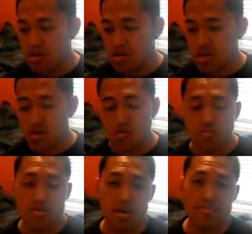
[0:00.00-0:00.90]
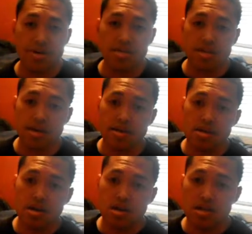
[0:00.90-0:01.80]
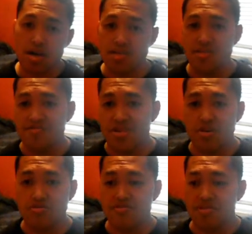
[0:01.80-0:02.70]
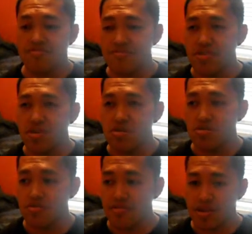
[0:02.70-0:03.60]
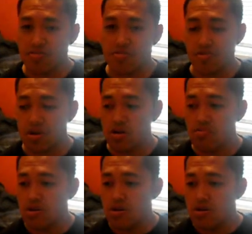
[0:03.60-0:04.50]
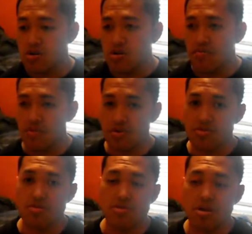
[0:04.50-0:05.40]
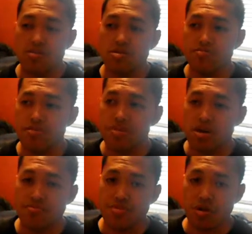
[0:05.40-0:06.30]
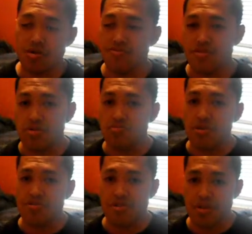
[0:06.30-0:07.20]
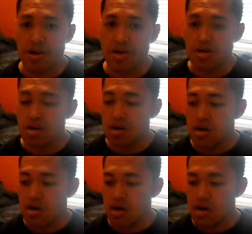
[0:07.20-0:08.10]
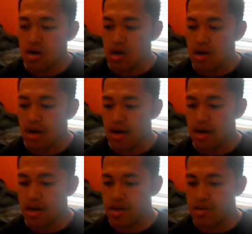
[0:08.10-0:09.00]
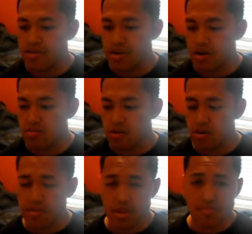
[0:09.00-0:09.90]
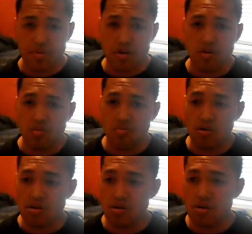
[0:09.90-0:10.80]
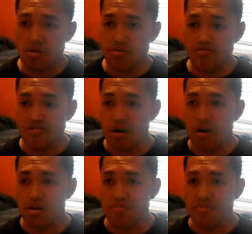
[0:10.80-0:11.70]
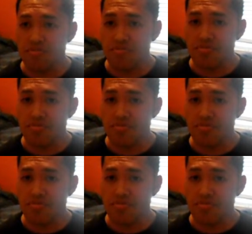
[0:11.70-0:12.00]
So with that being said, like this video, share this video, don't forget to subscribe. 43 subscribers, bump that up to 100, no rush on that. And um, comment down below, what are other jobs